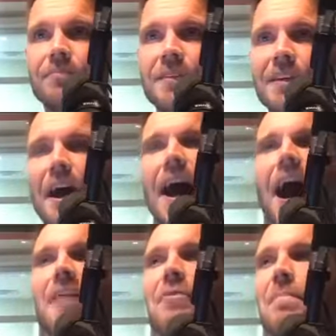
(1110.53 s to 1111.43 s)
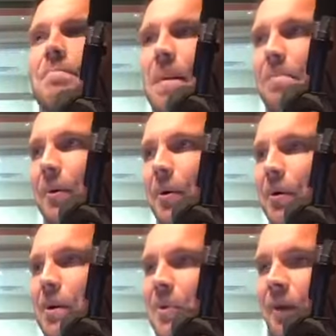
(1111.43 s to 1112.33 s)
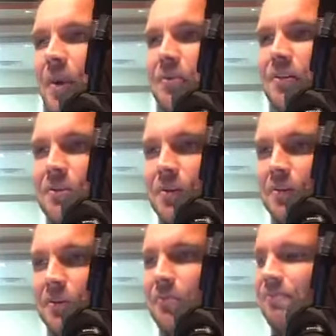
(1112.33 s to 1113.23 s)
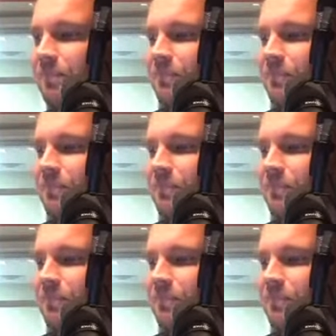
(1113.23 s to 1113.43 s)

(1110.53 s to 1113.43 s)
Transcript: Yeah. I remember when I was in youth group,